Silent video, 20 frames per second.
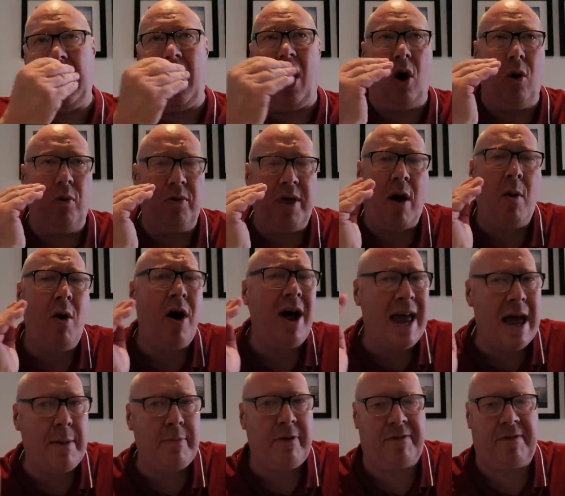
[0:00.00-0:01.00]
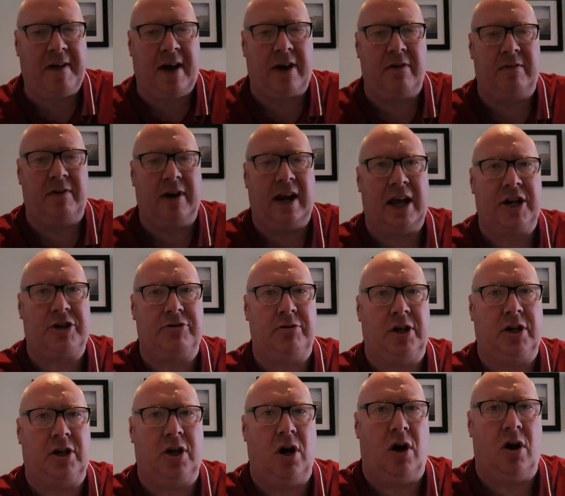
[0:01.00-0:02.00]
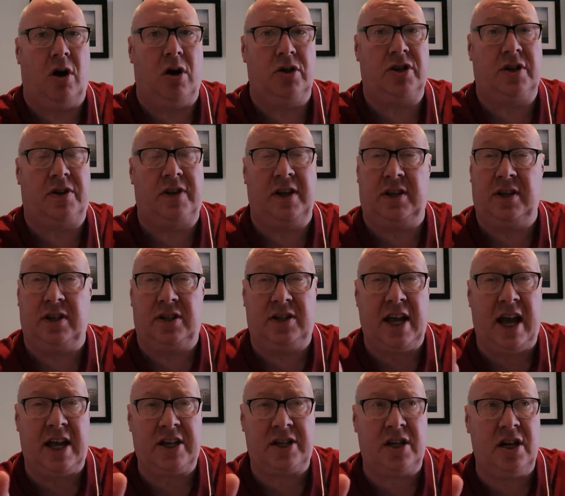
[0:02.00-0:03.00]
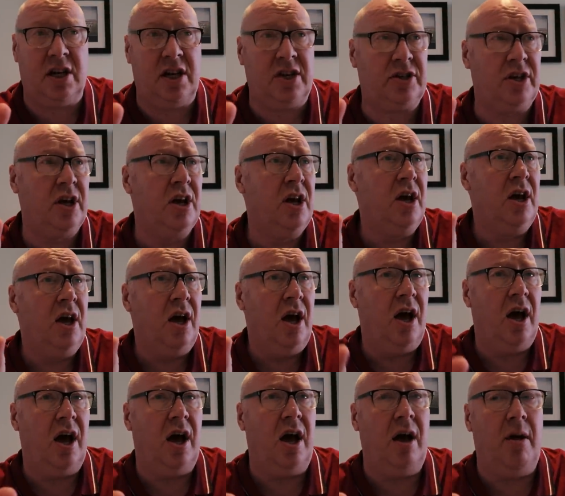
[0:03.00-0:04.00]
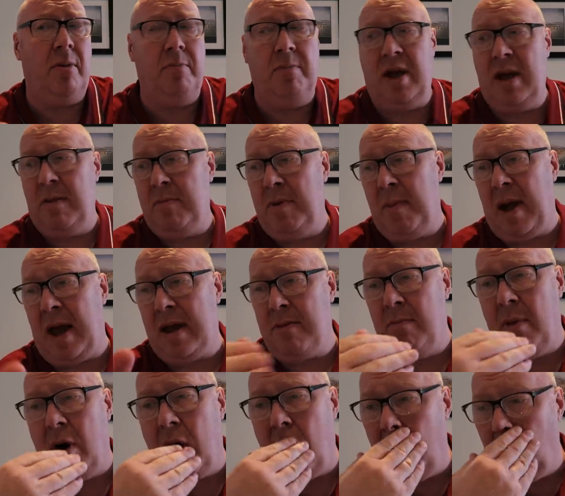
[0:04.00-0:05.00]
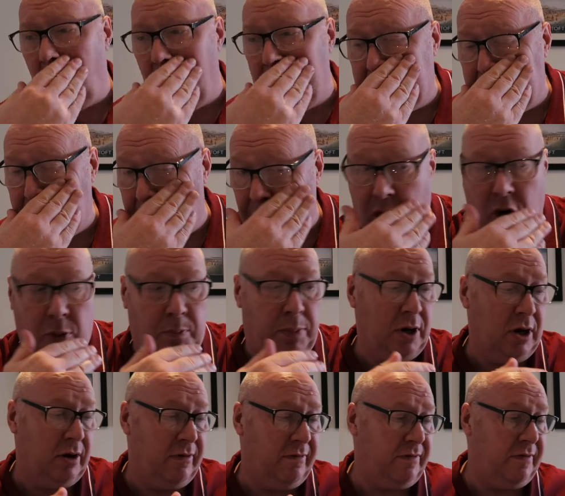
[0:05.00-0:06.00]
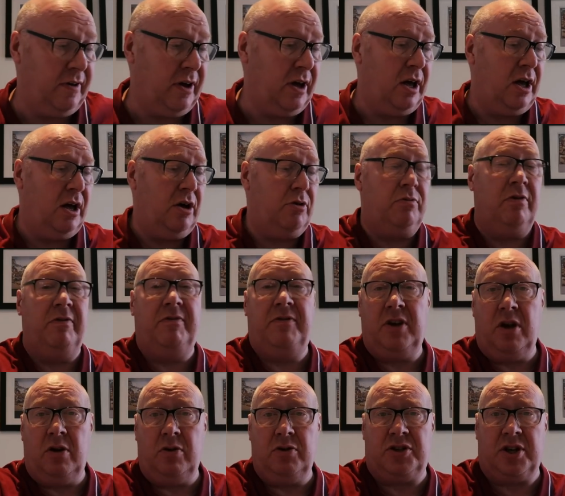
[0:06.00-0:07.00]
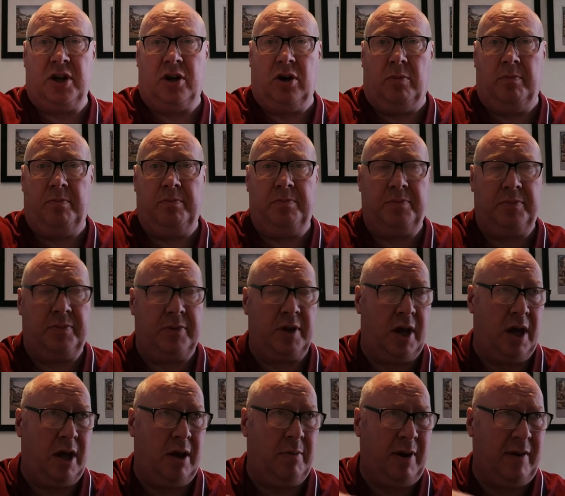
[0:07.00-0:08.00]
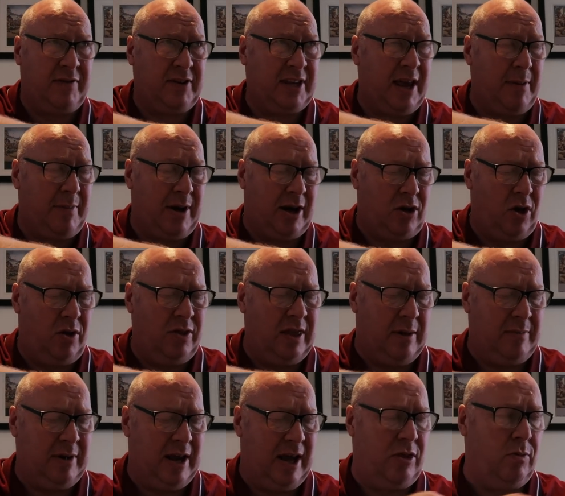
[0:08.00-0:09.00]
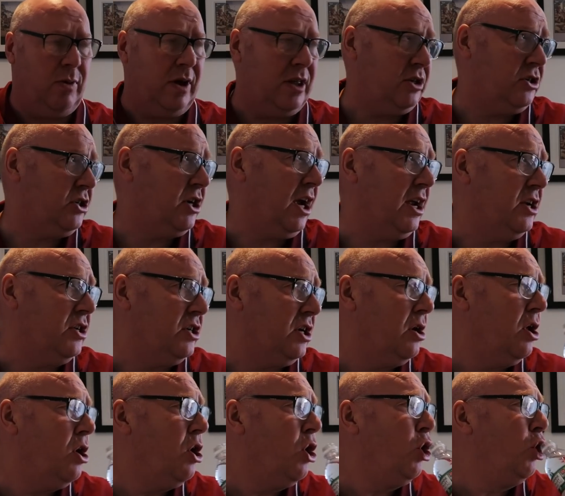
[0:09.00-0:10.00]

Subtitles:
Although I am a fan of electric cars, I think the Teslas, me and my mate Mark, we did a couple of reviews in them. I'll have to get back on them now the weather's changing.